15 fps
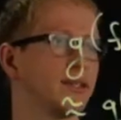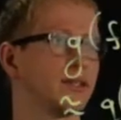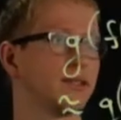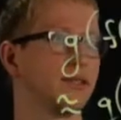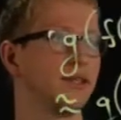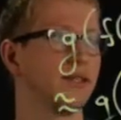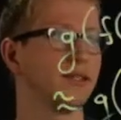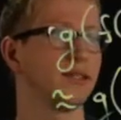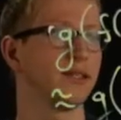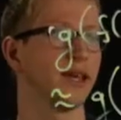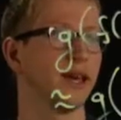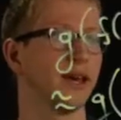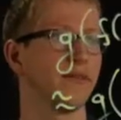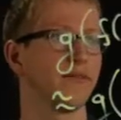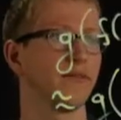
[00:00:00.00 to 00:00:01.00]

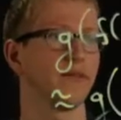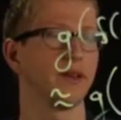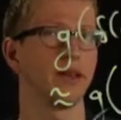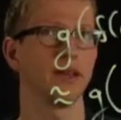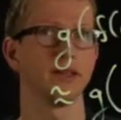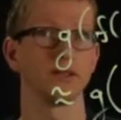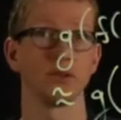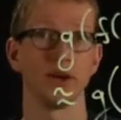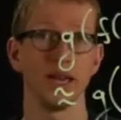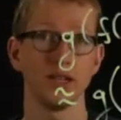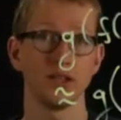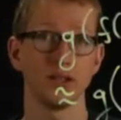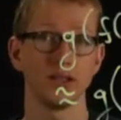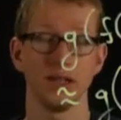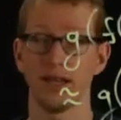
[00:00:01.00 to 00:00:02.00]
dcf, so
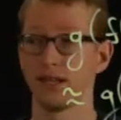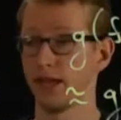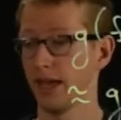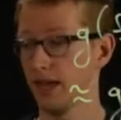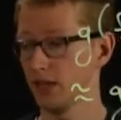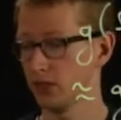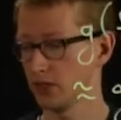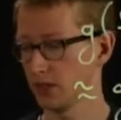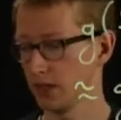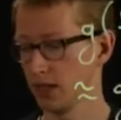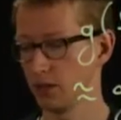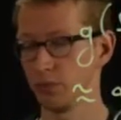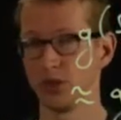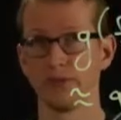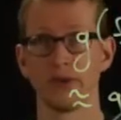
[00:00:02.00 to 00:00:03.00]
h is an
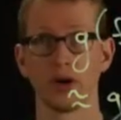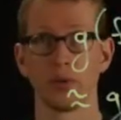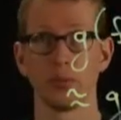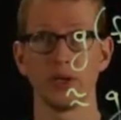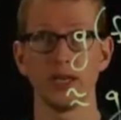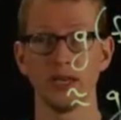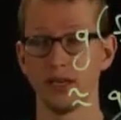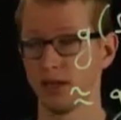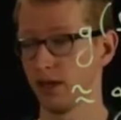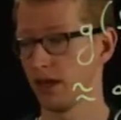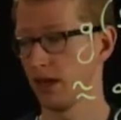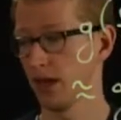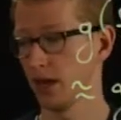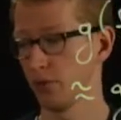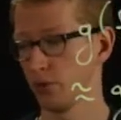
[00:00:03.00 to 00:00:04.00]
element of Rp,
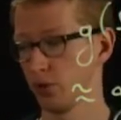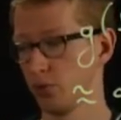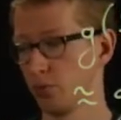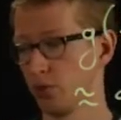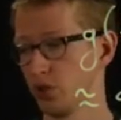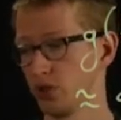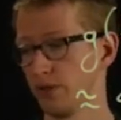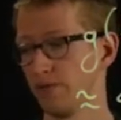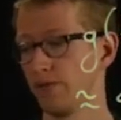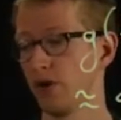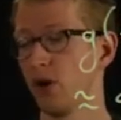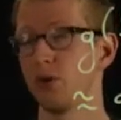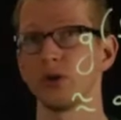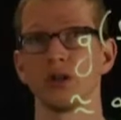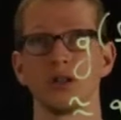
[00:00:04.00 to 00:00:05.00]
and when you push it
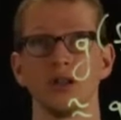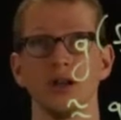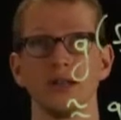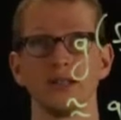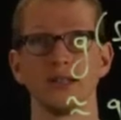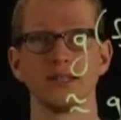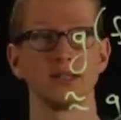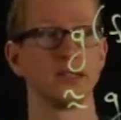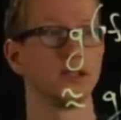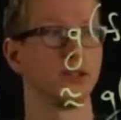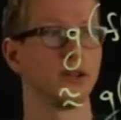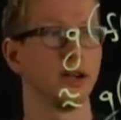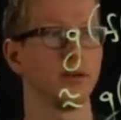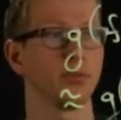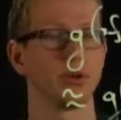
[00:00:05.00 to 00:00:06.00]
forward along this
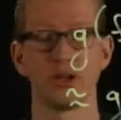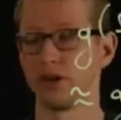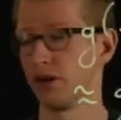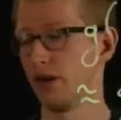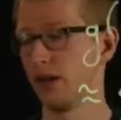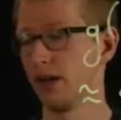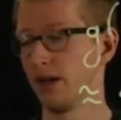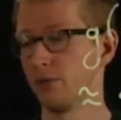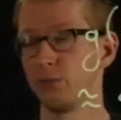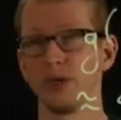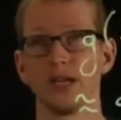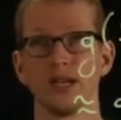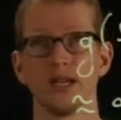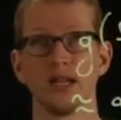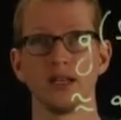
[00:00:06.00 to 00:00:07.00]
linear operator, we
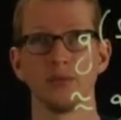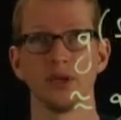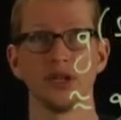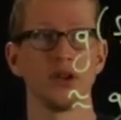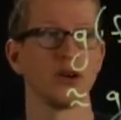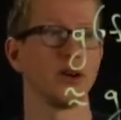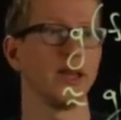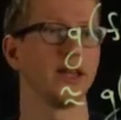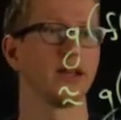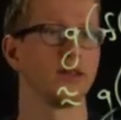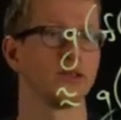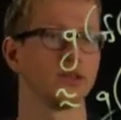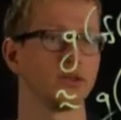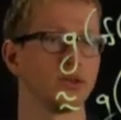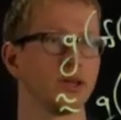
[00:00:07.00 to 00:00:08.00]
get an element in
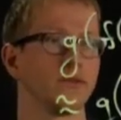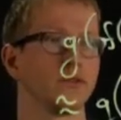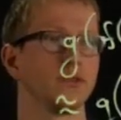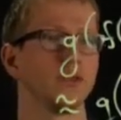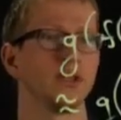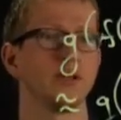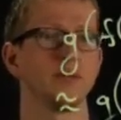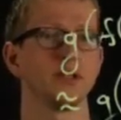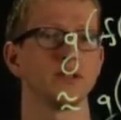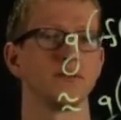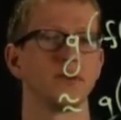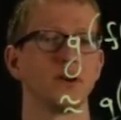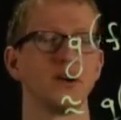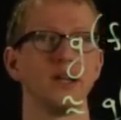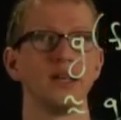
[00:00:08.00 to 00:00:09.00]
Rn. So we have two elements of
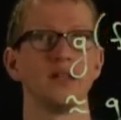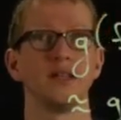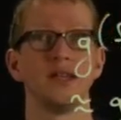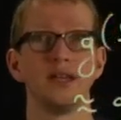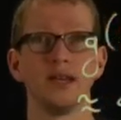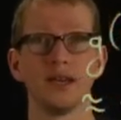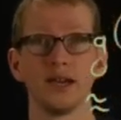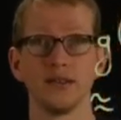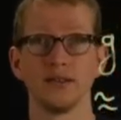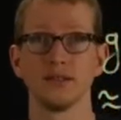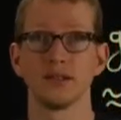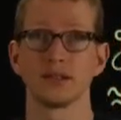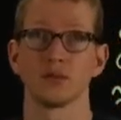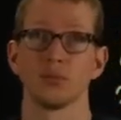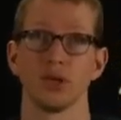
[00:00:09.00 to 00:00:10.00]
Rn, and this
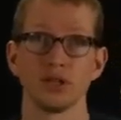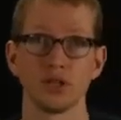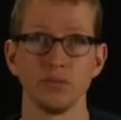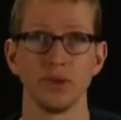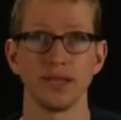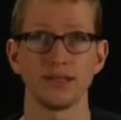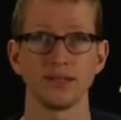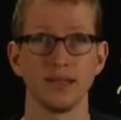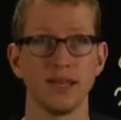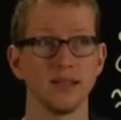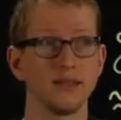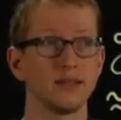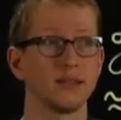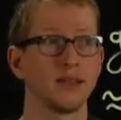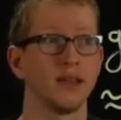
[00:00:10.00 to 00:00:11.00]
expression makes
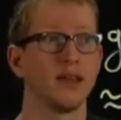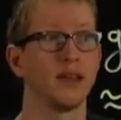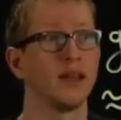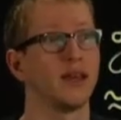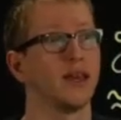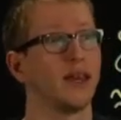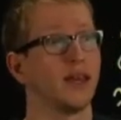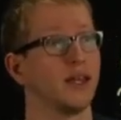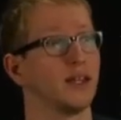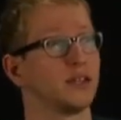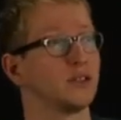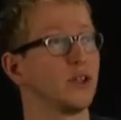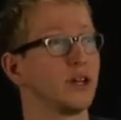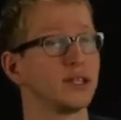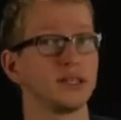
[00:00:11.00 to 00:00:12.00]
sense. And
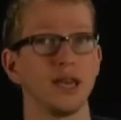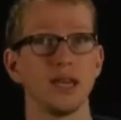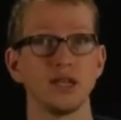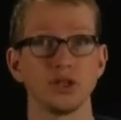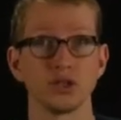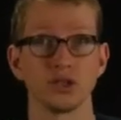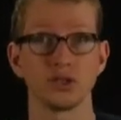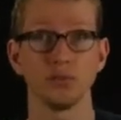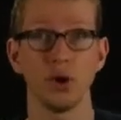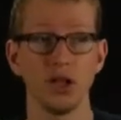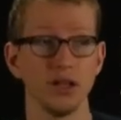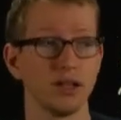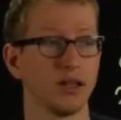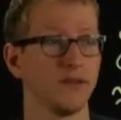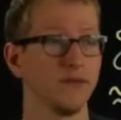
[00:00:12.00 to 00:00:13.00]
as long as h is
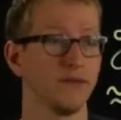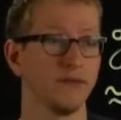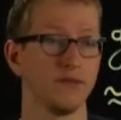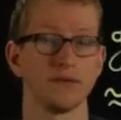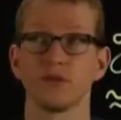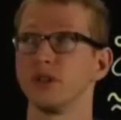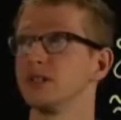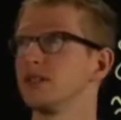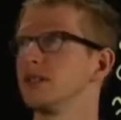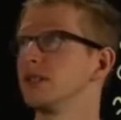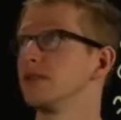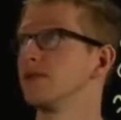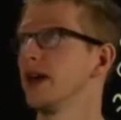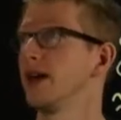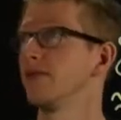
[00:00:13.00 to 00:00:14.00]
small enough, for instance,
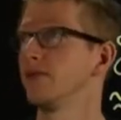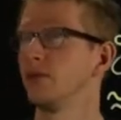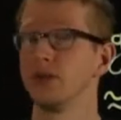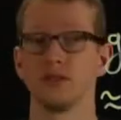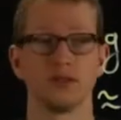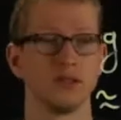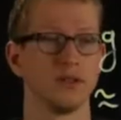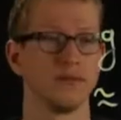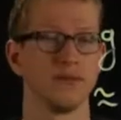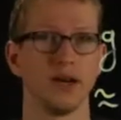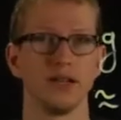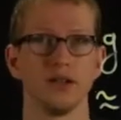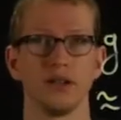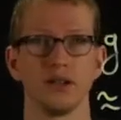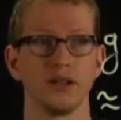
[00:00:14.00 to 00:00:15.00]
if f was
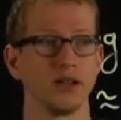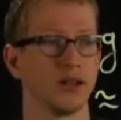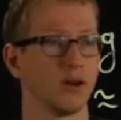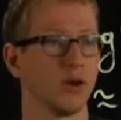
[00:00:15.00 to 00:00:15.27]
defined on an